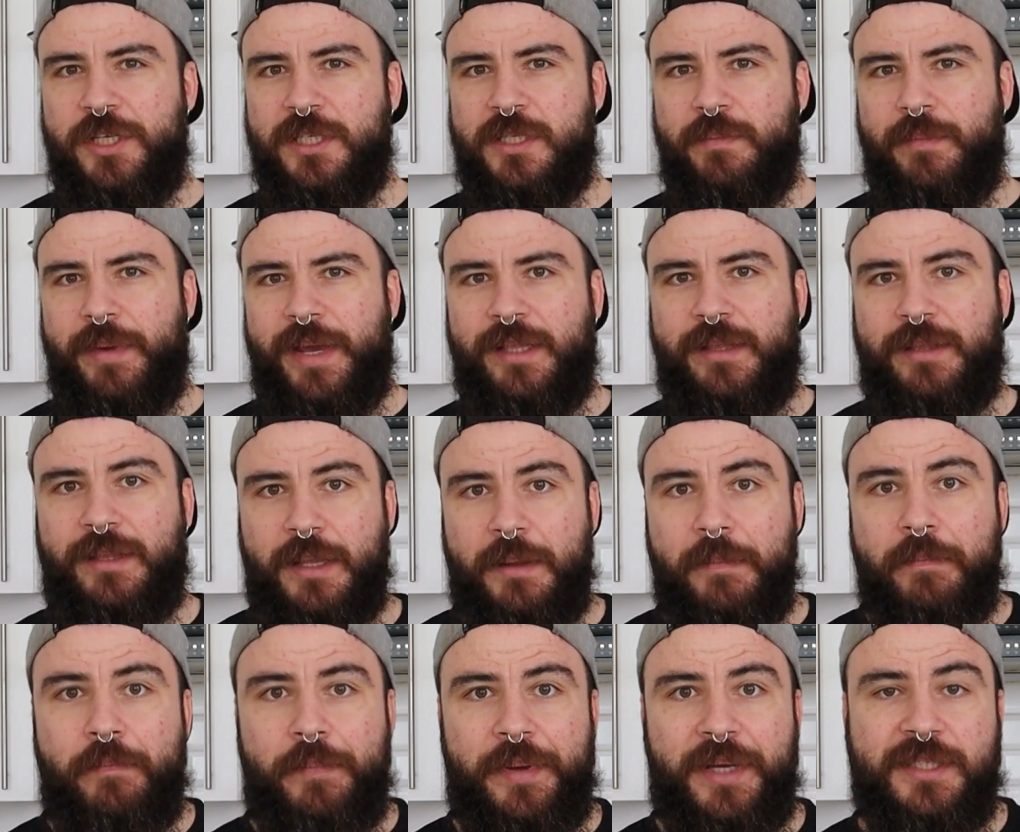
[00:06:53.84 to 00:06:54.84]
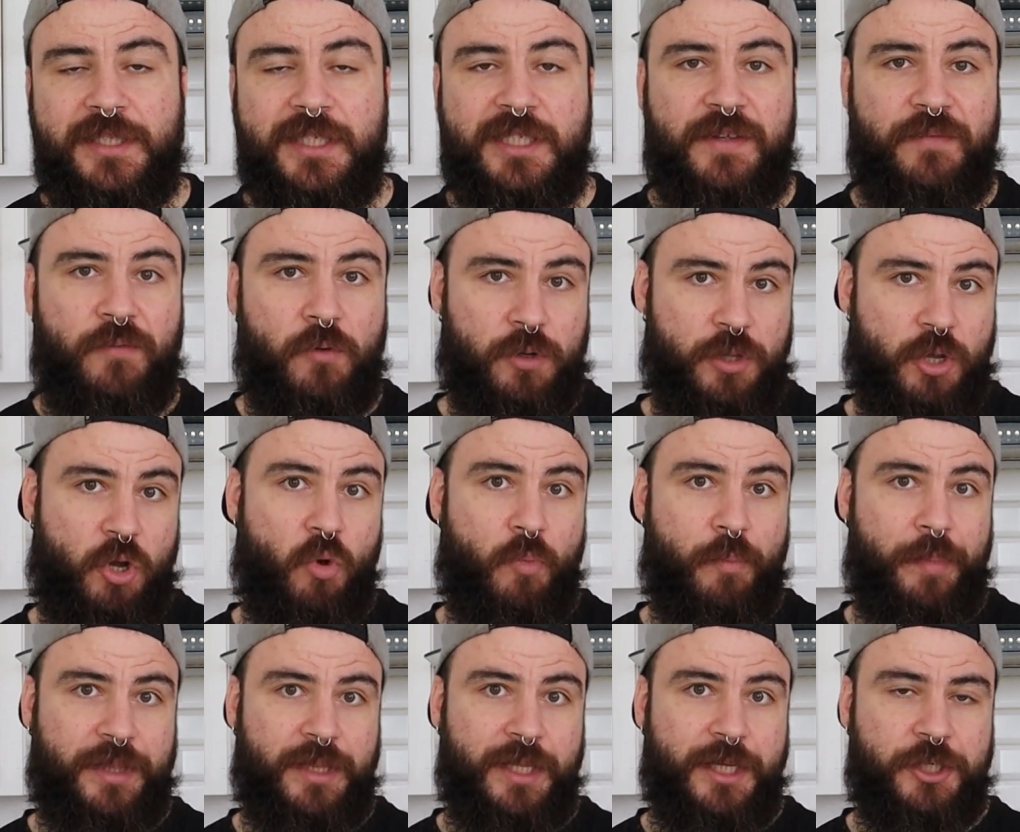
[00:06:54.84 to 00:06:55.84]
just made 10 pieces for the
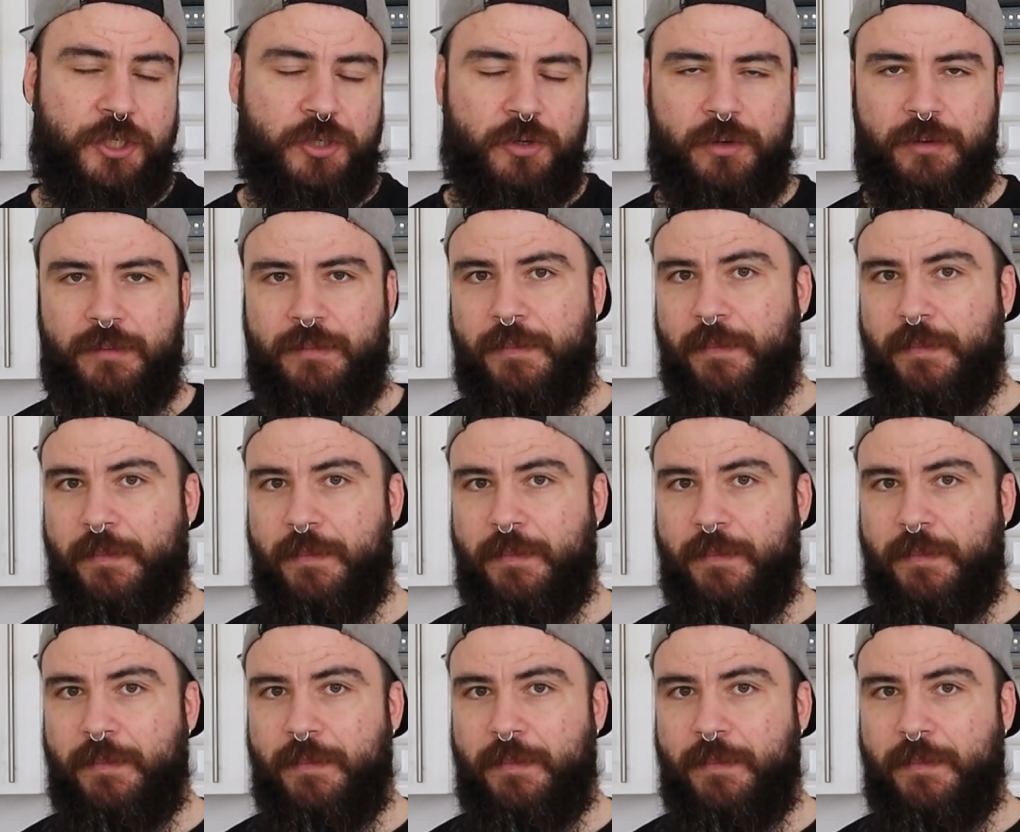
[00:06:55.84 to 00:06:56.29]
competition,